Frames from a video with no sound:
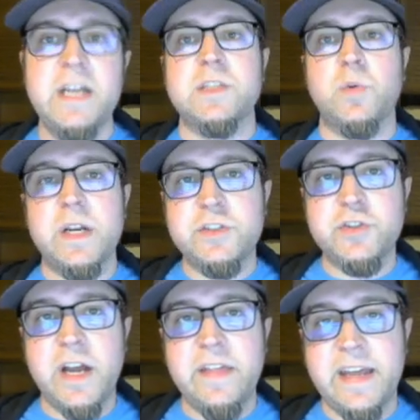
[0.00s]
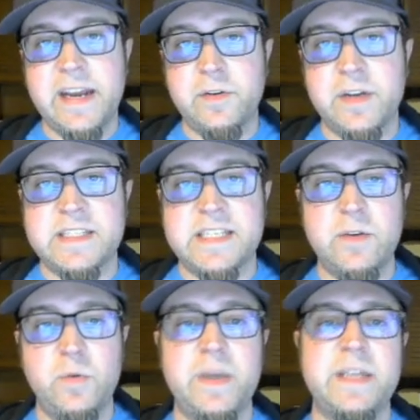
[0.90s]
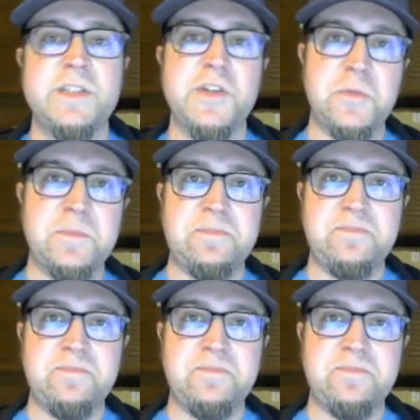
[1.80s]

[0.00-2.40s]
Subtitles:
So we're going to try that out and see what we can do.